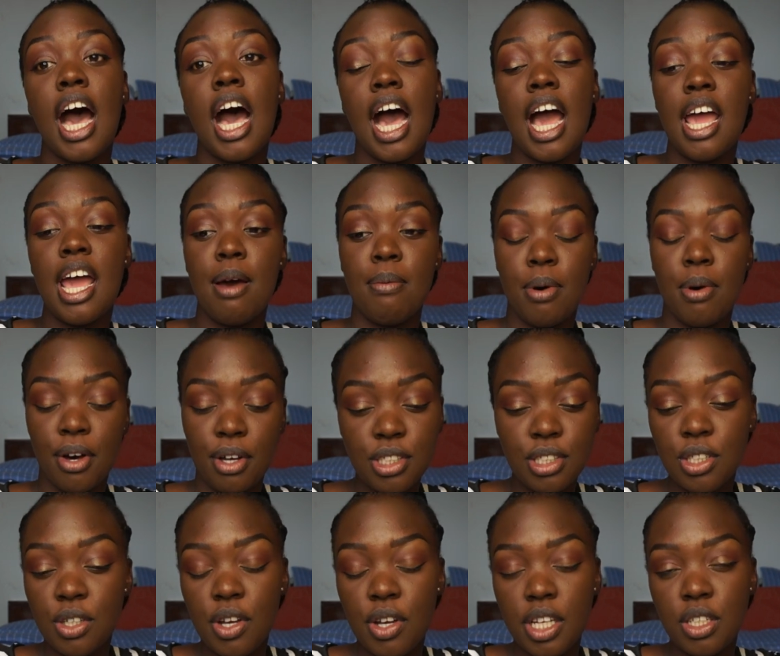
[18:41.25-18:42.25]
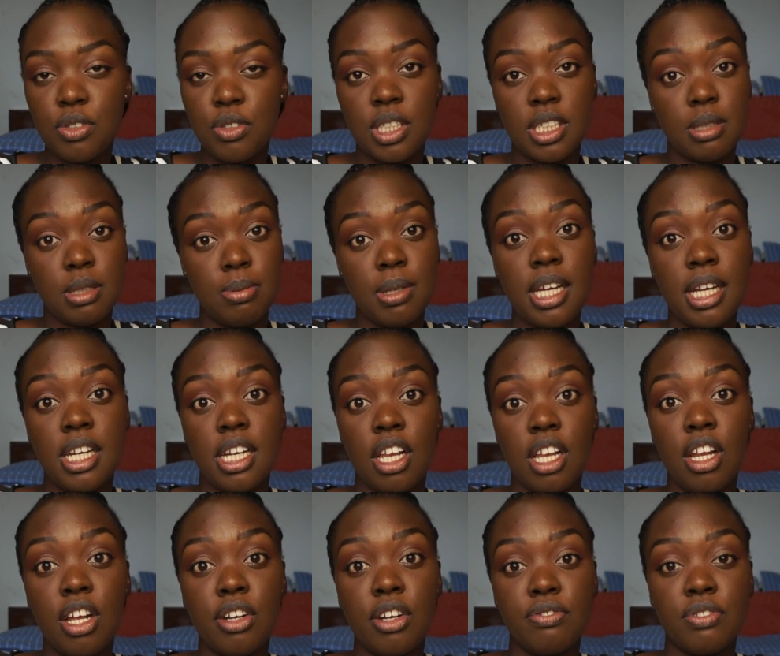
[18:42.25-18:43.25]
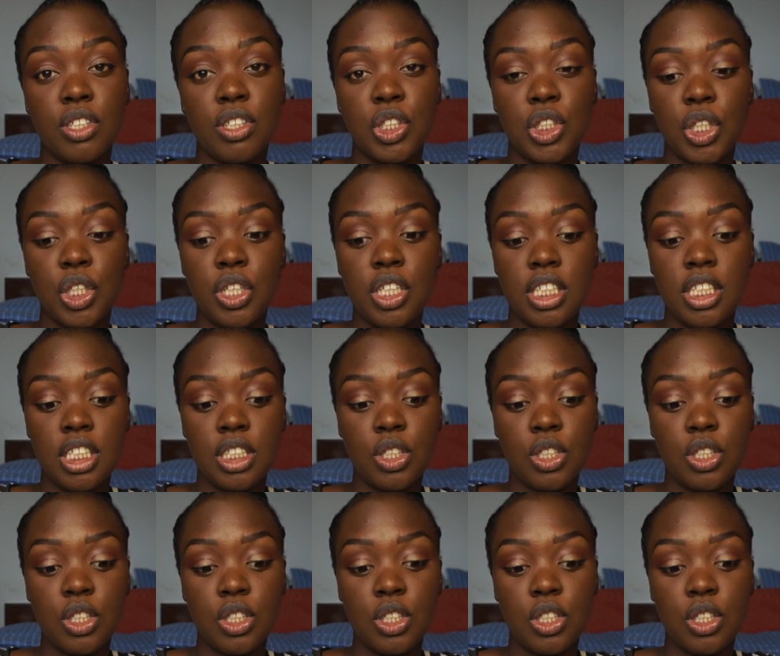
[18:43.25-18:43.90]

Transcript: I am also going to explain a lot of the journey,